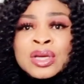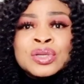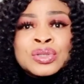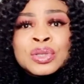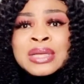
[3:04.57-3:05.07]

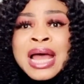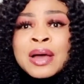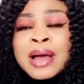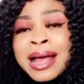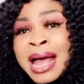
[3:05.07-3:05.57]
So
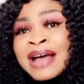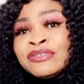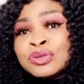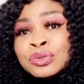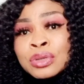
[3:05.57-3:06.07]
now I have
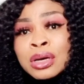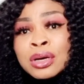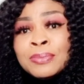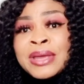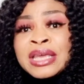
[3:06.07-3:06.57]

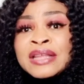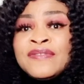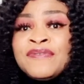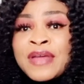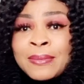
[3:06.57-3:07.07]
to make it
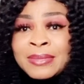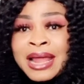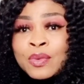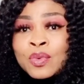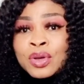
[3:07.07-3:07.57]
firm
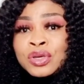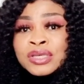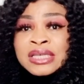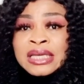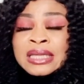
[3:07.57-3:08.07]
like what you're
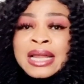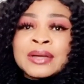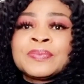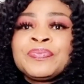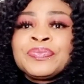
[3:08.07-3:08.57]
seeing
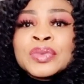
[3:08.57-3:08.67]
now.